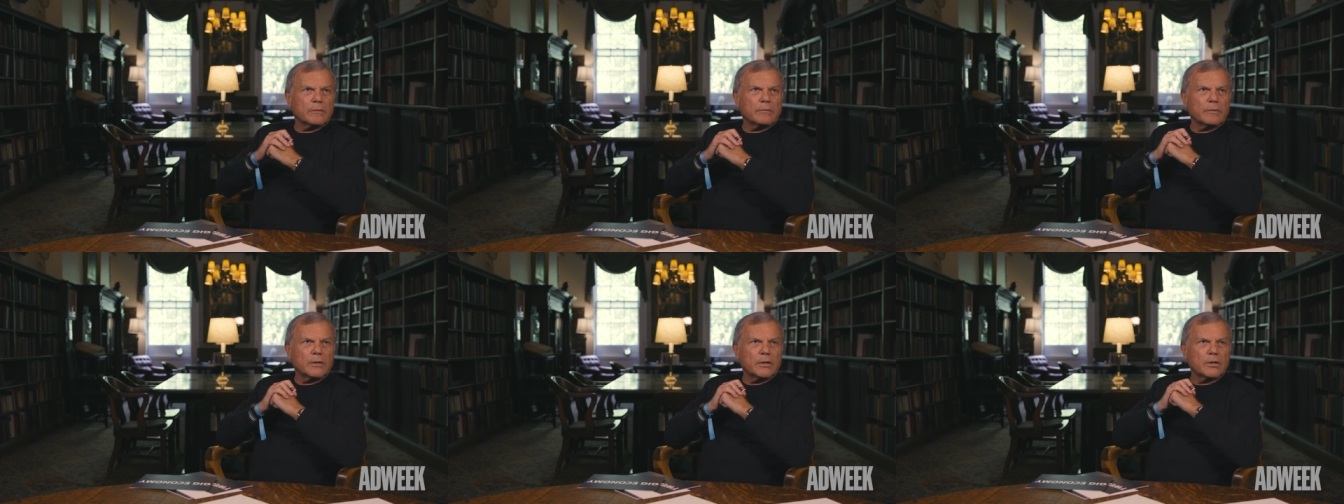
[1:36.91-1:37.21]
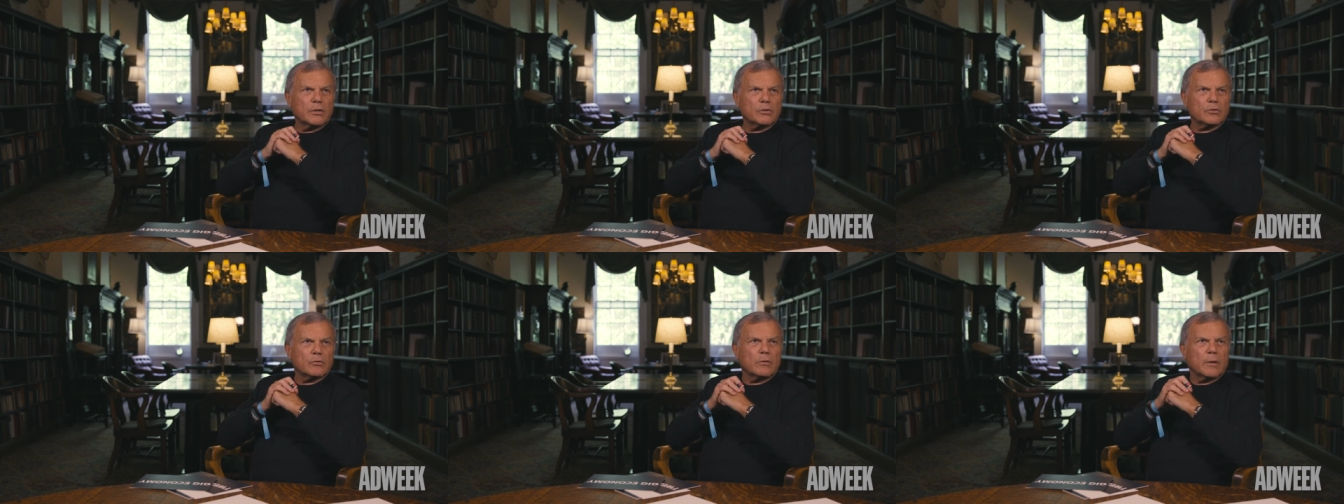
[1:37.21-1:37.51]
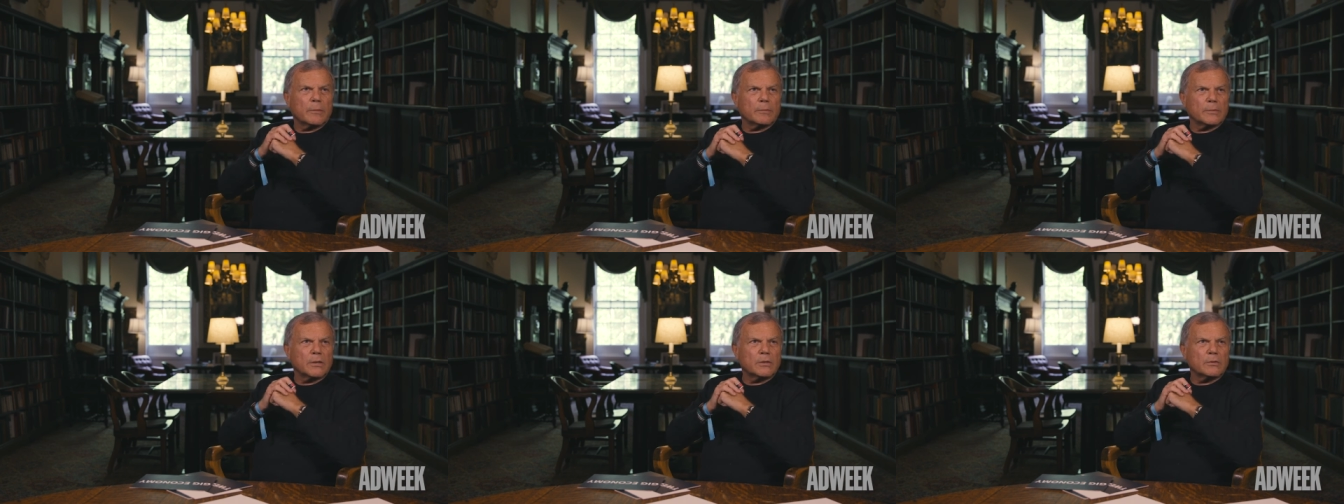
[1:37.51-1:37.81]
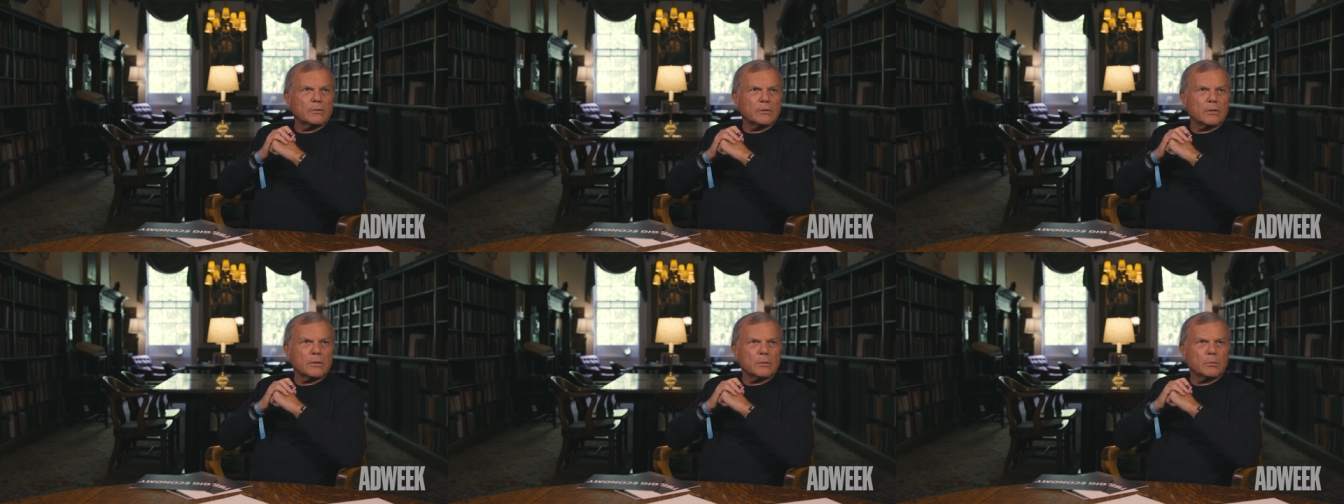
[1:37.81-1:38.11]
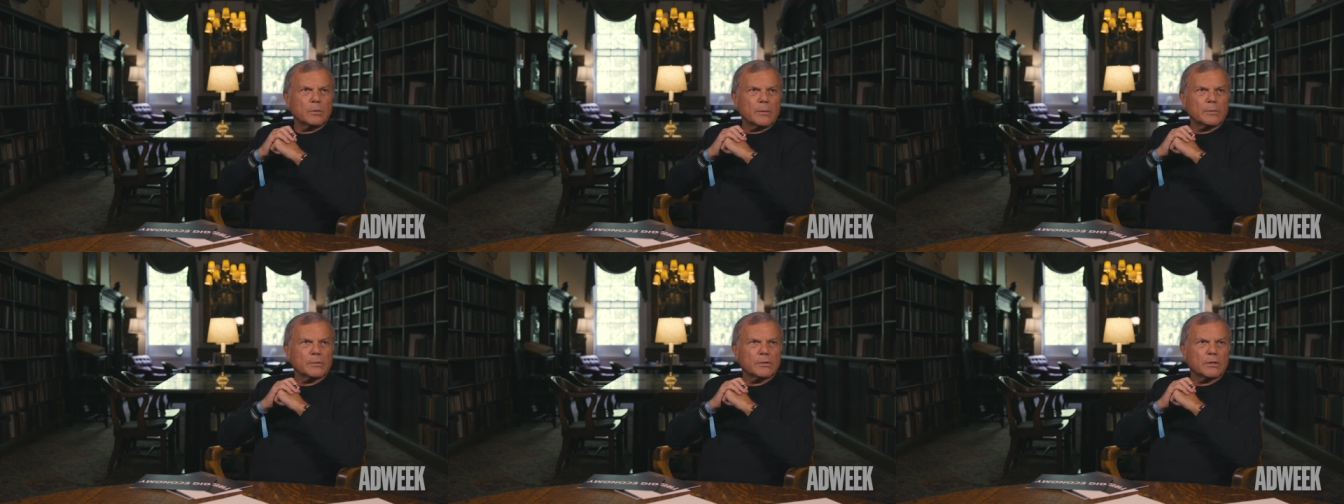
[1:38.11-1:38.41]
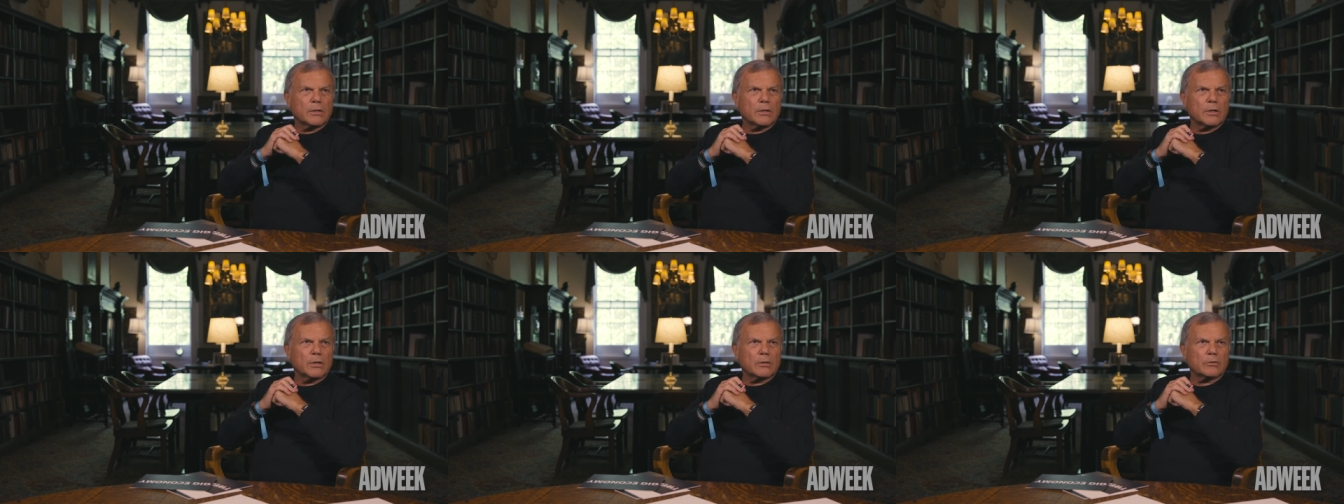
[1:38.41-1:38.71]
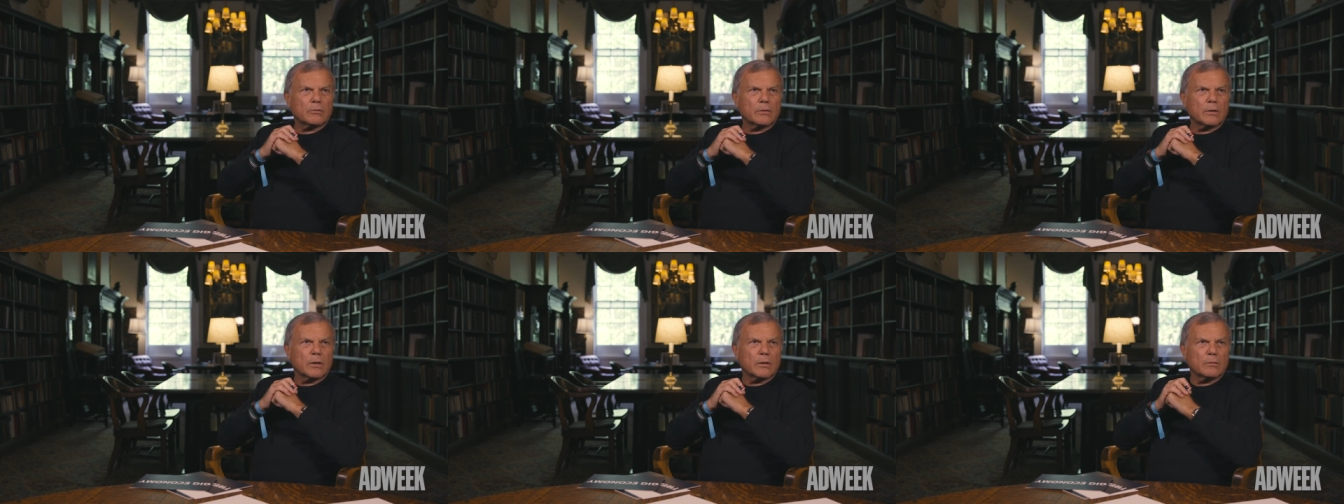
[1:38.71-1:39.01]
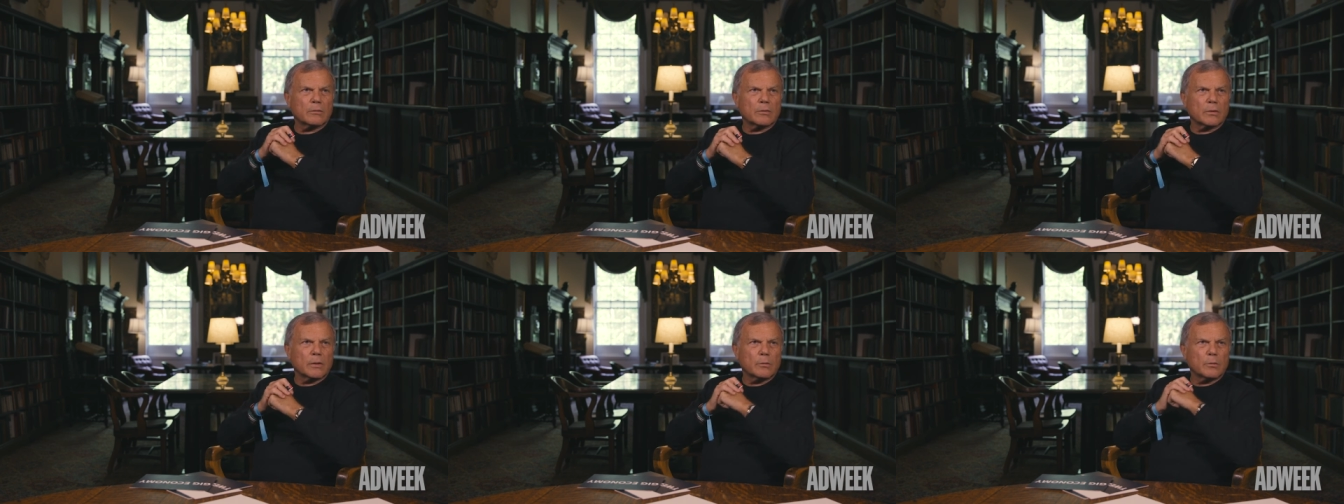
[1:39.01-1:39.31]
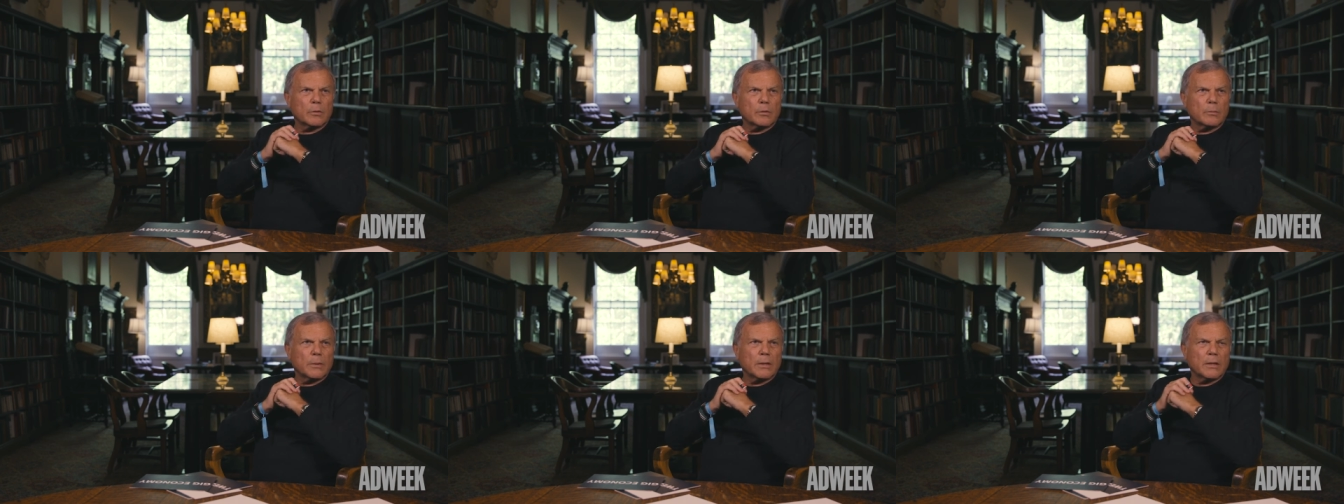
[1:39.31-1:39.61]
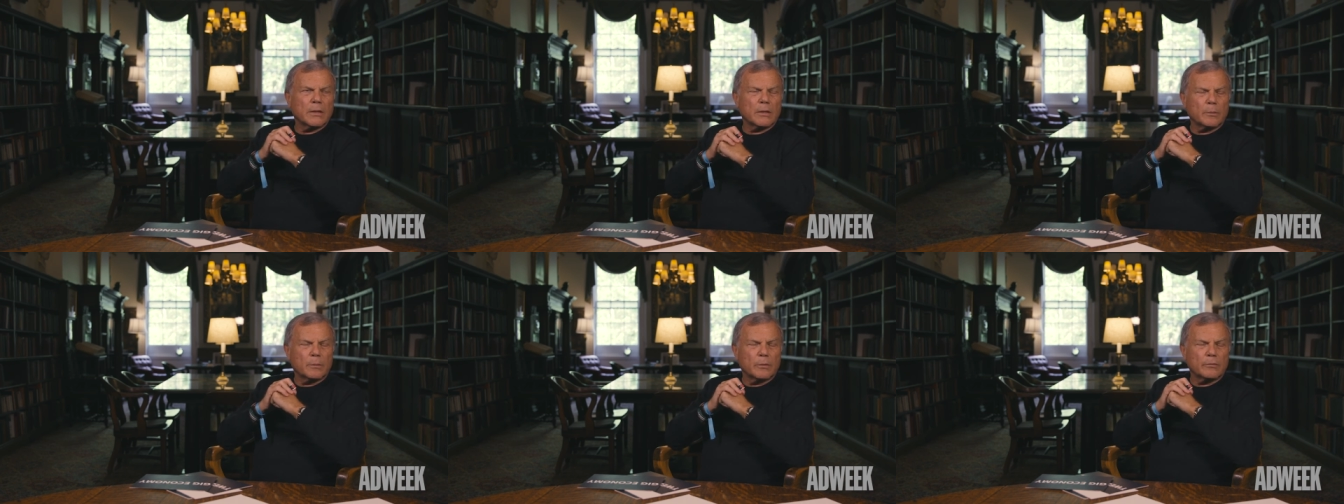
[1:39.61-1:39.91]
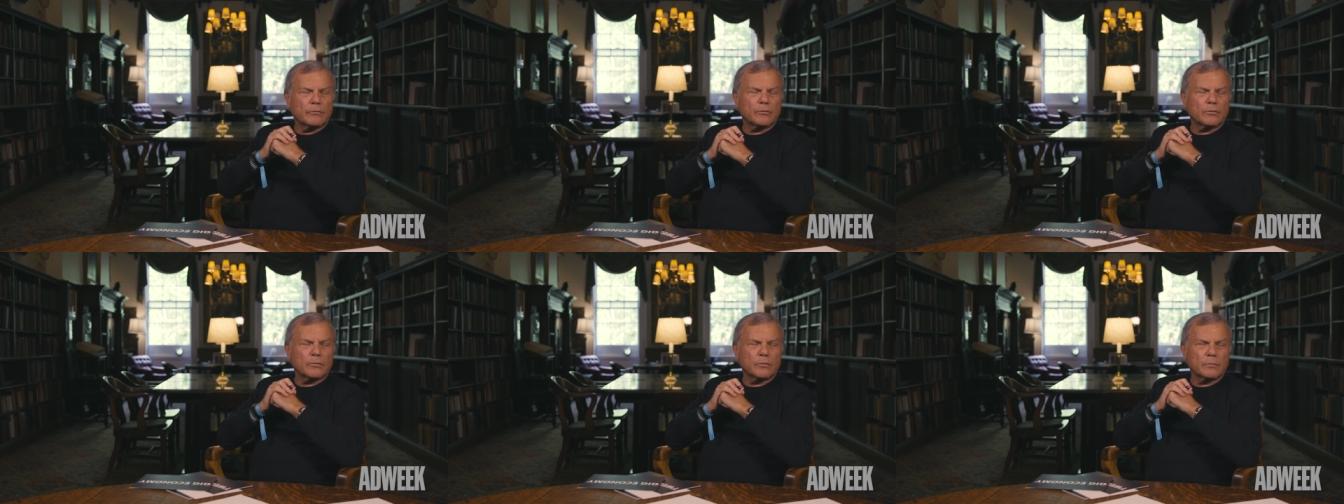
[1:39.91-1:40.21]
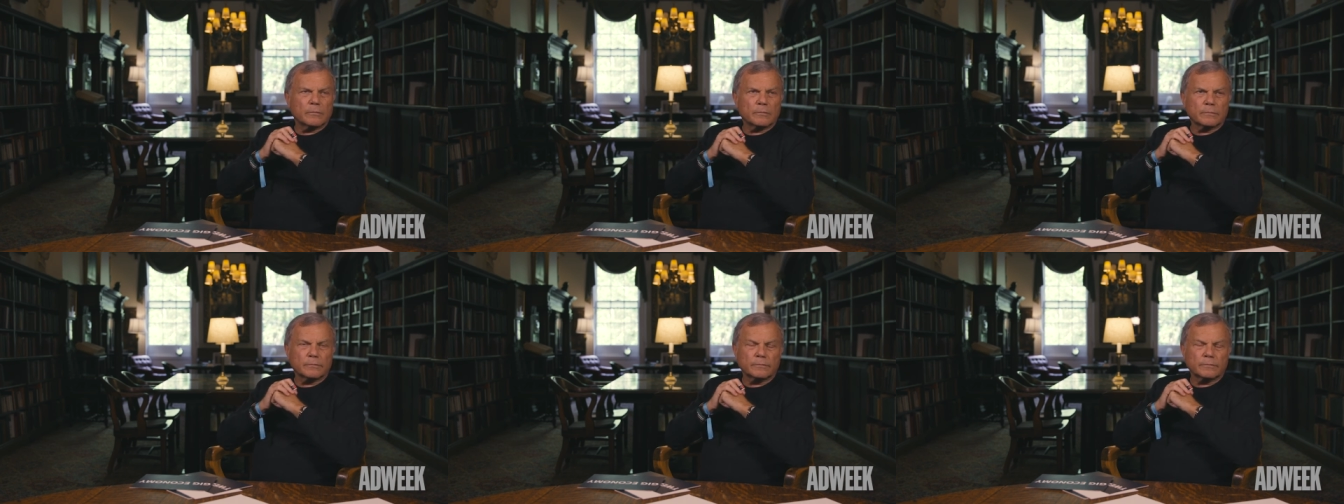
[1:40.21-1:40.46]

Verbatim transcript: they've only just crept into the Webster Dictionary. I thought they would have been there before.